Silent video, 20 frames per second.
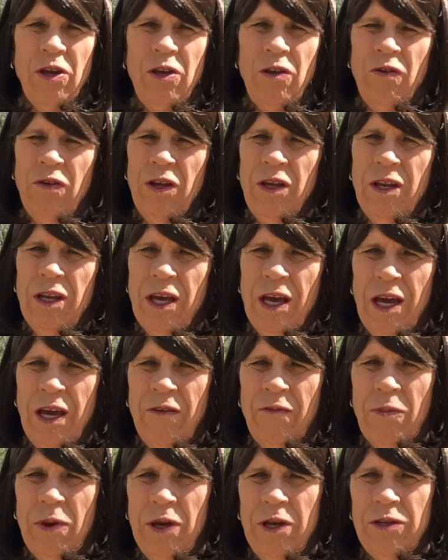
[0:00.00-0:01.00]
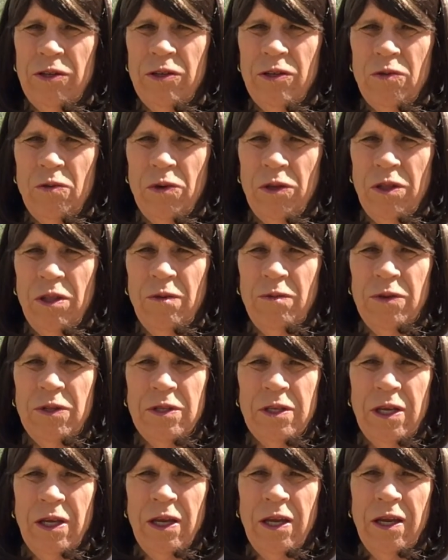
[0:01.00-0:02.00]
you need to have patience with them
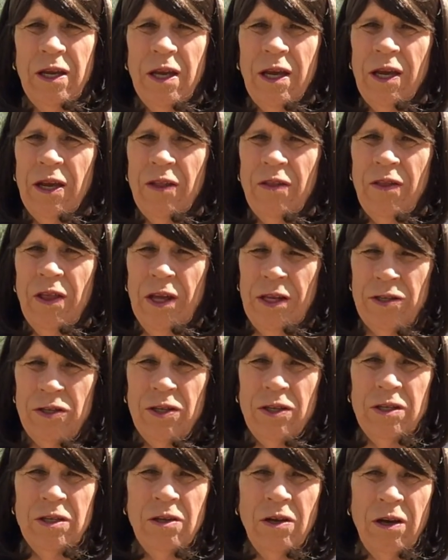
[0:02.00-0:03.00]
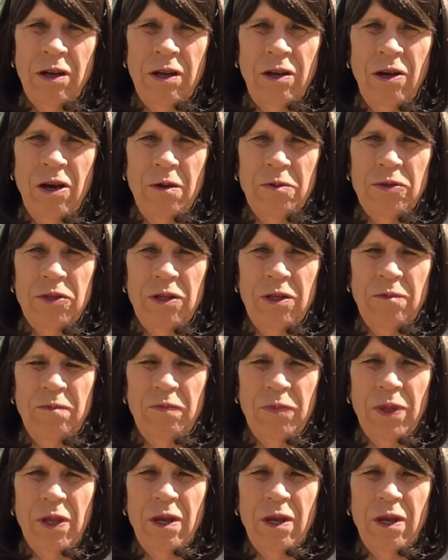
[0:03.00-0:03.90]
and say, that's just not an option.